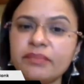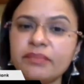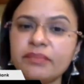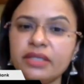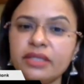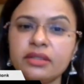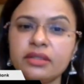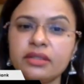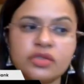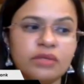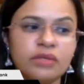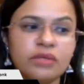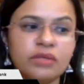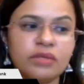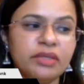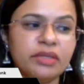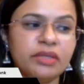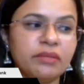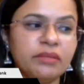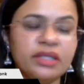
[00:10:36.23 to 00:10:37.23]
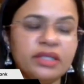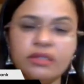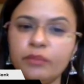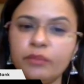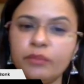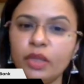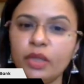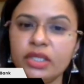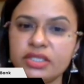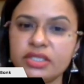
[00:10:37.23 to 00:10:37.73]
method to implement the
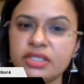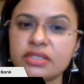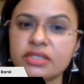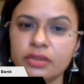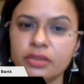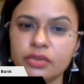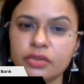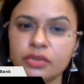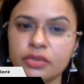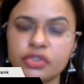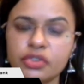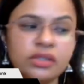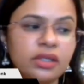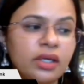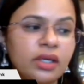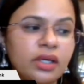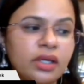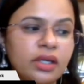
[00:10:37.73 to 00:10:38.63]
policy solution,